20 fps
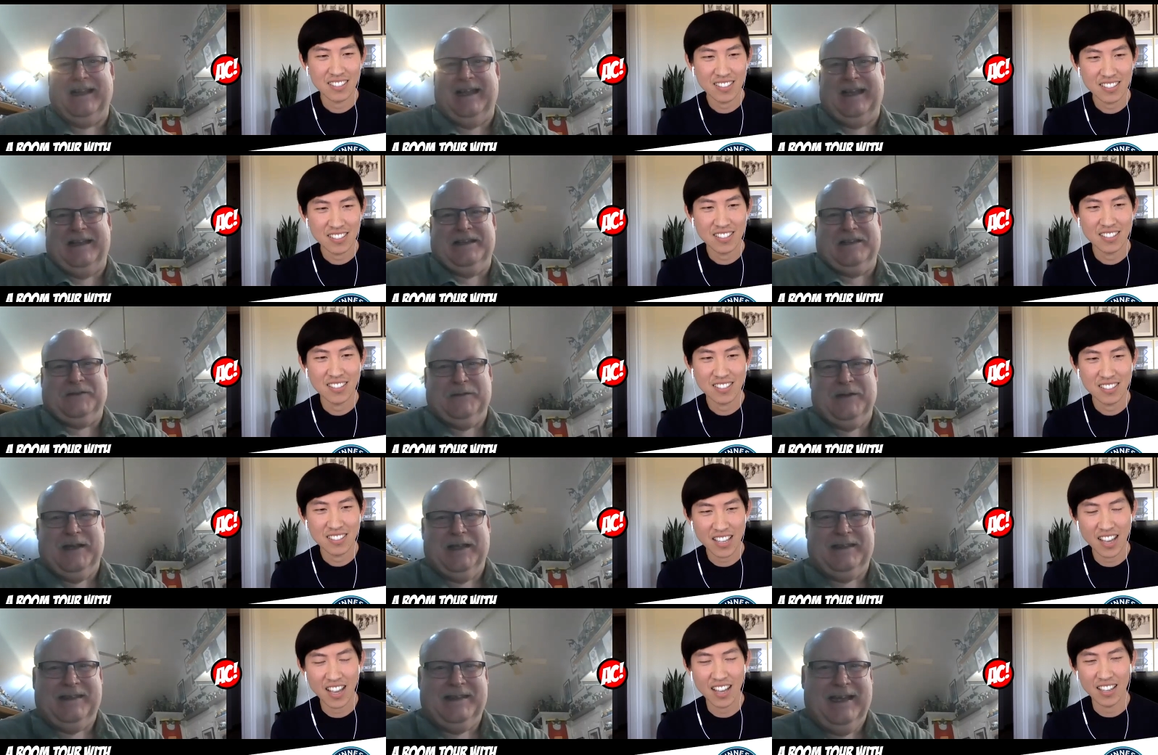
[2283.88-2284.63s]
Speaker 1: things
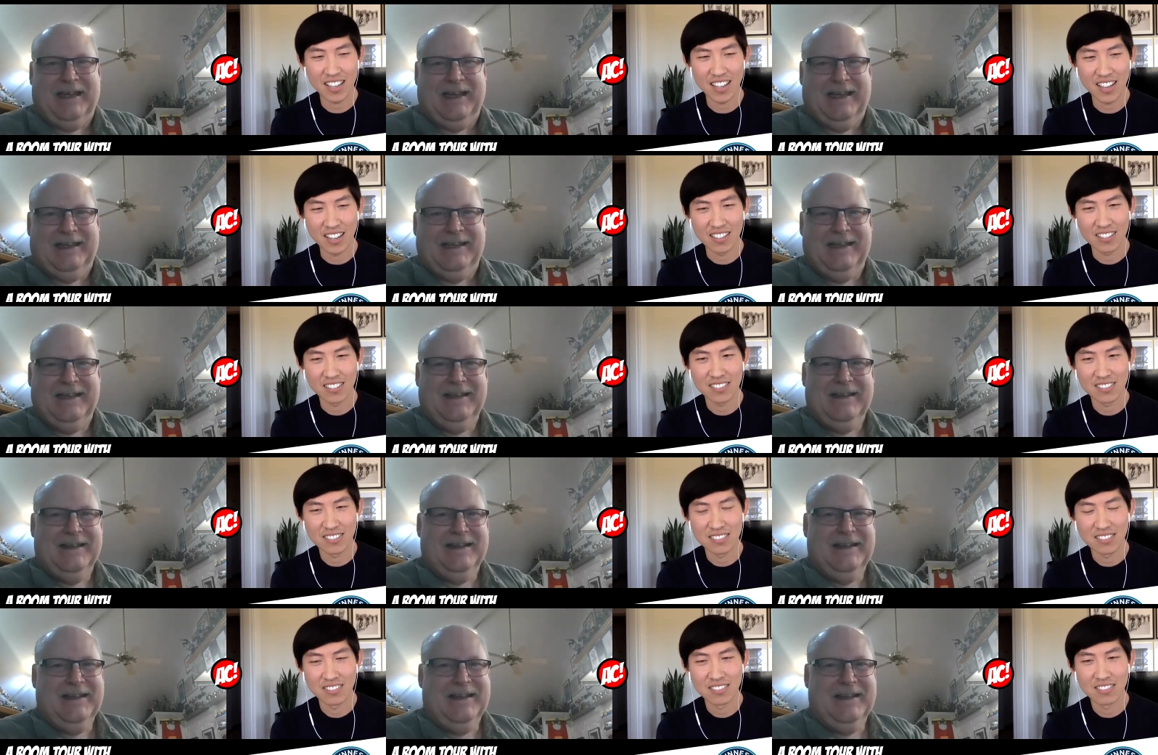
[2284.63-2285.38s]
with yeah uh, yeah
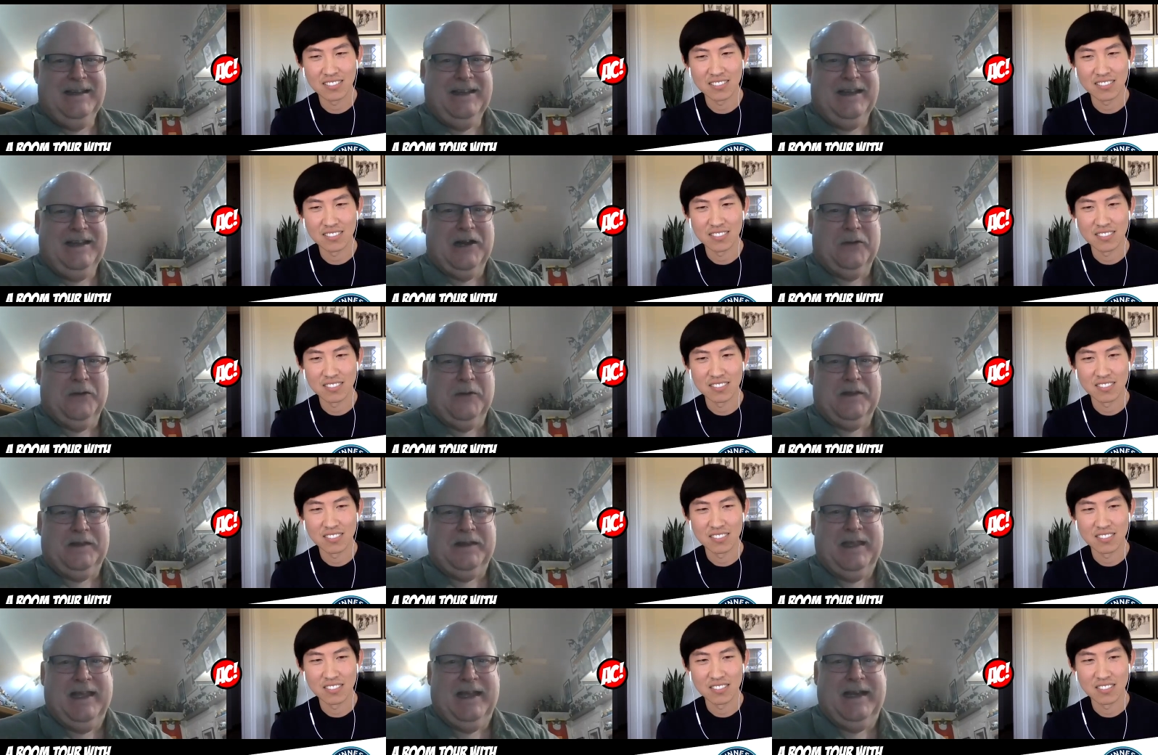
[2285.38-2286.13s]
you know
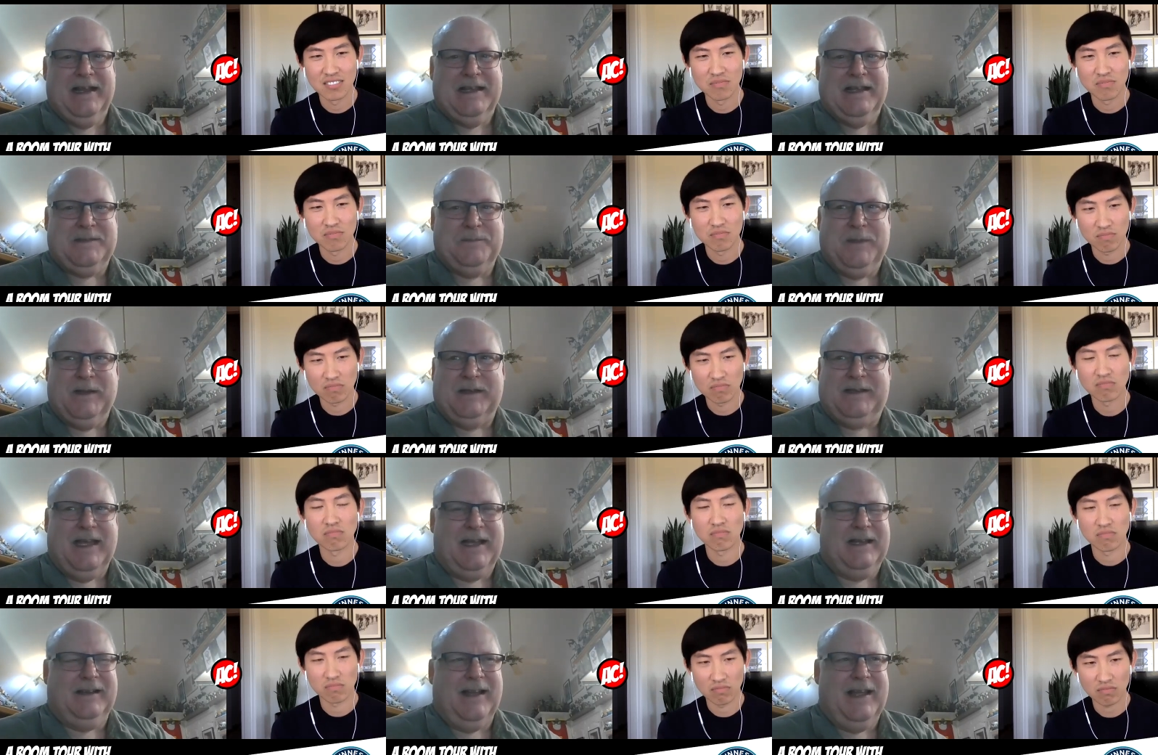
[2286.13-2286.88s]
with guinness but
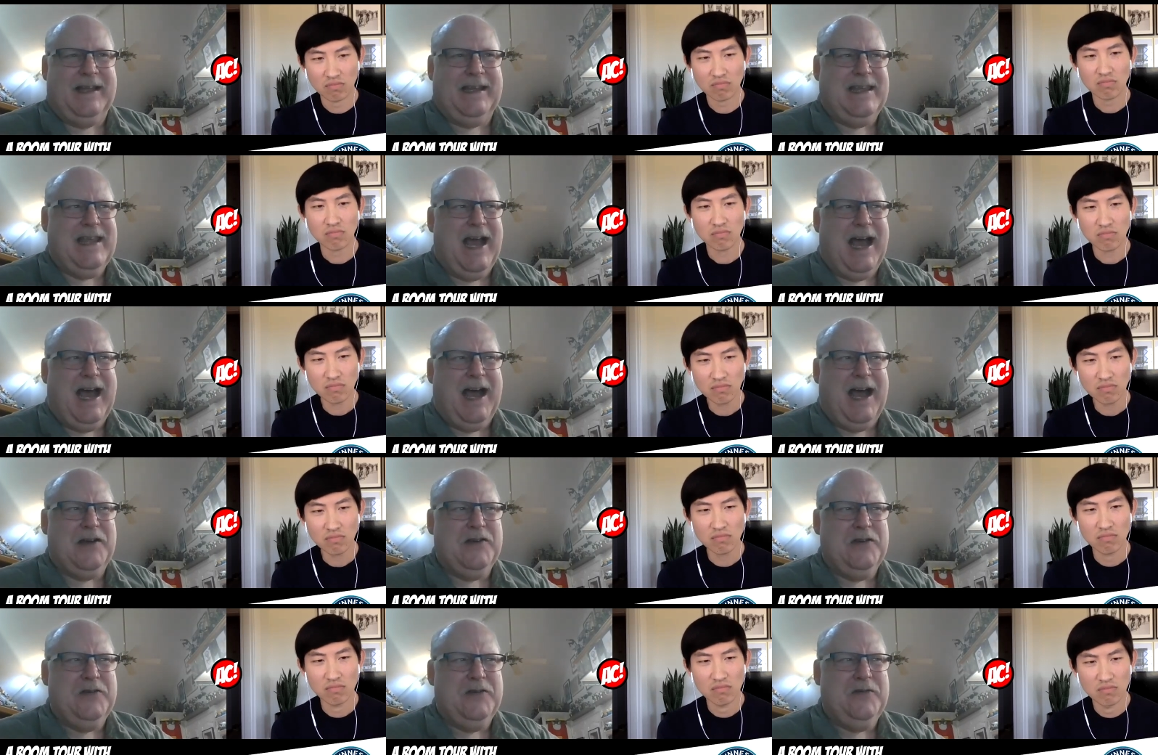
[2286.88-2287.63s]
then like
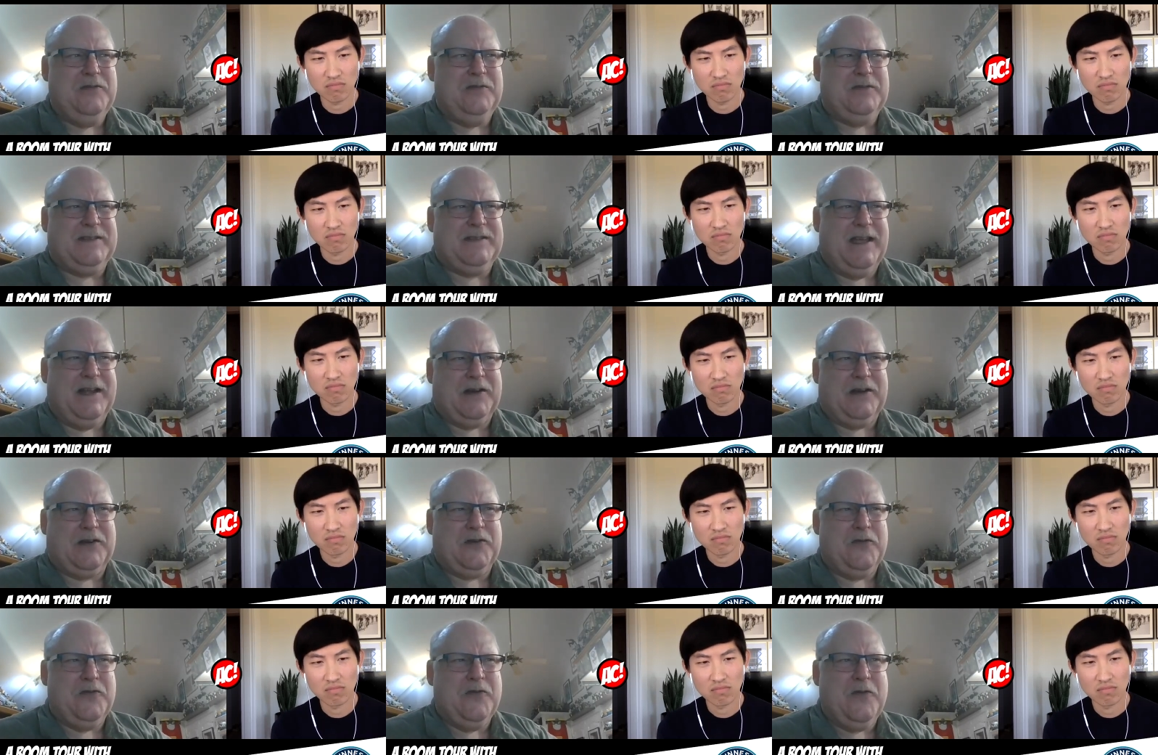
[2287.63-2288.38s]
yahoo sent
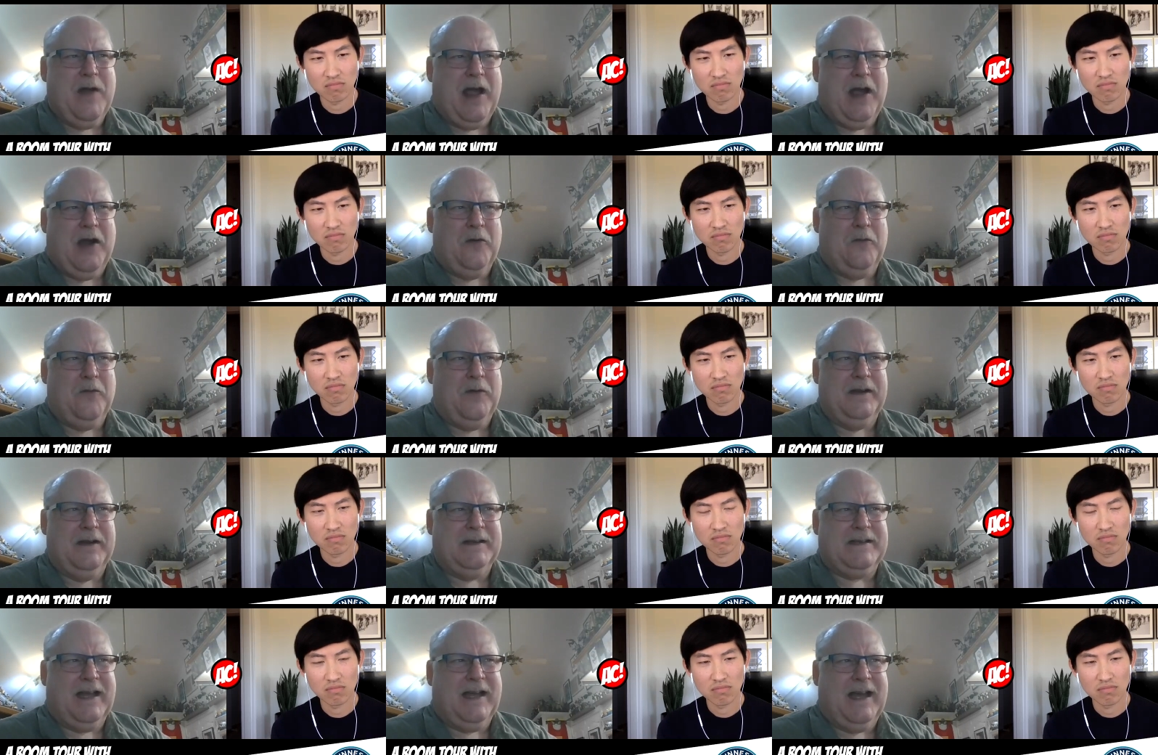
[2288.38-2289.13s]
a crew out
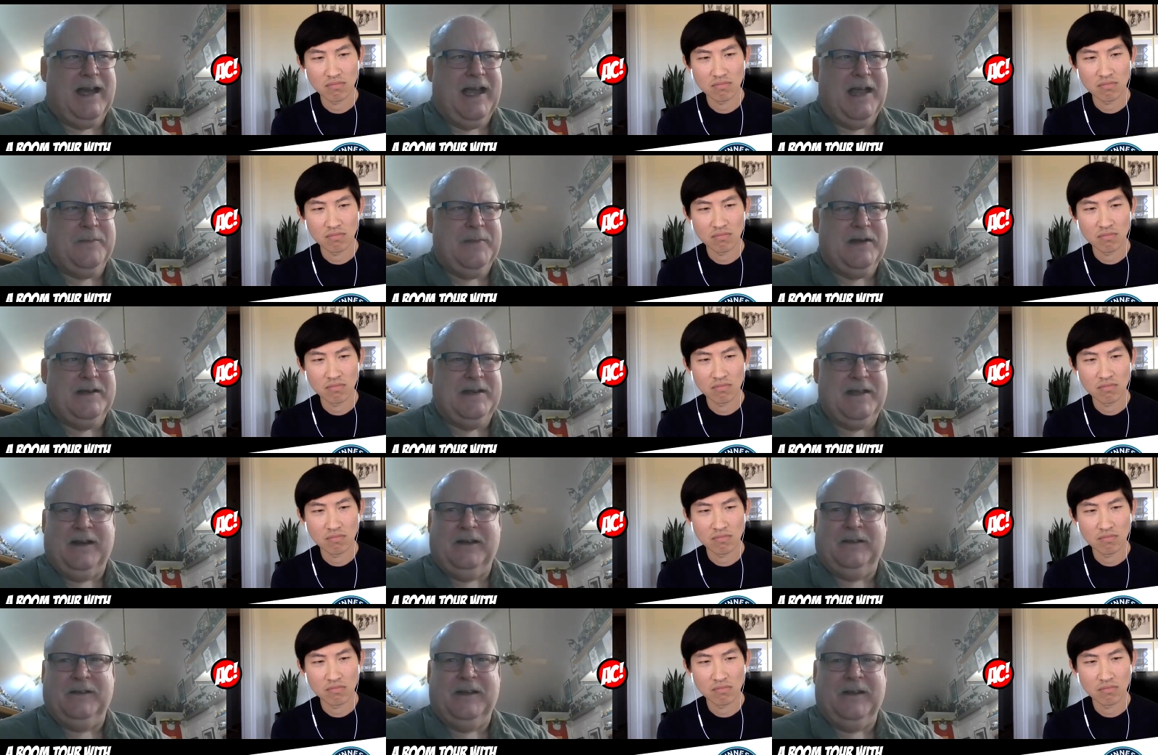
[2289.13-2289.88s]
one time and
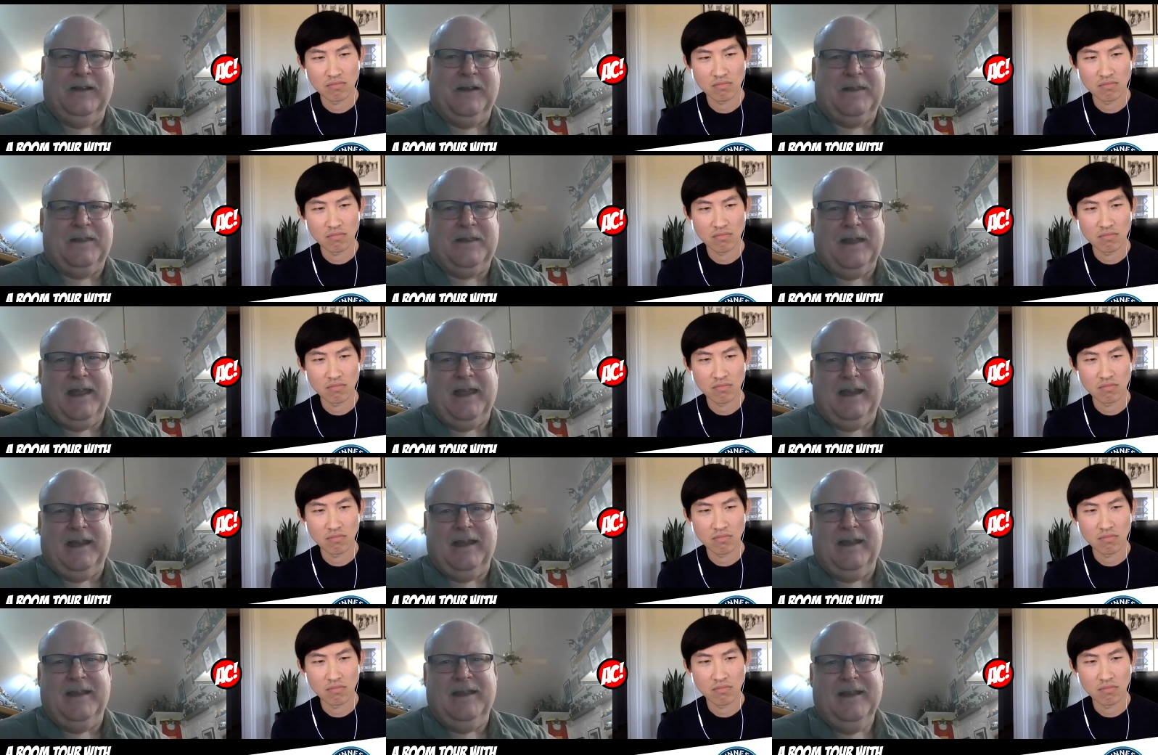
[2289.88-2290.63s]
did a little
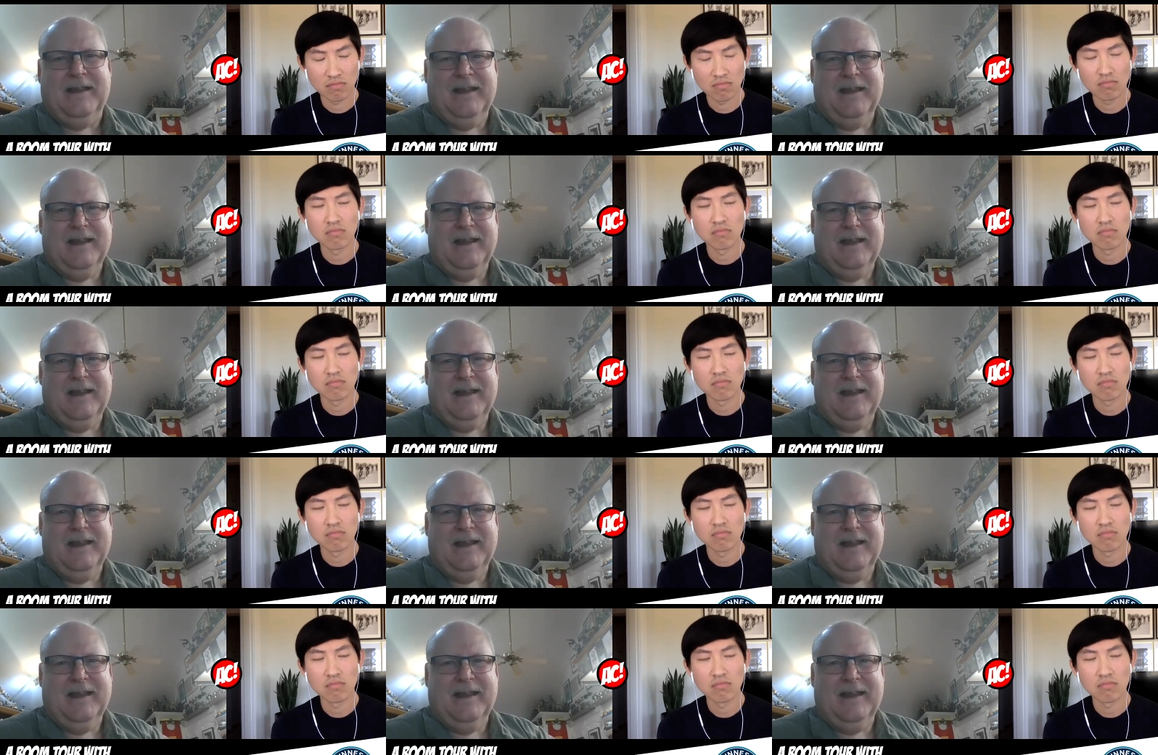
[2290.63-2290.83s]
thing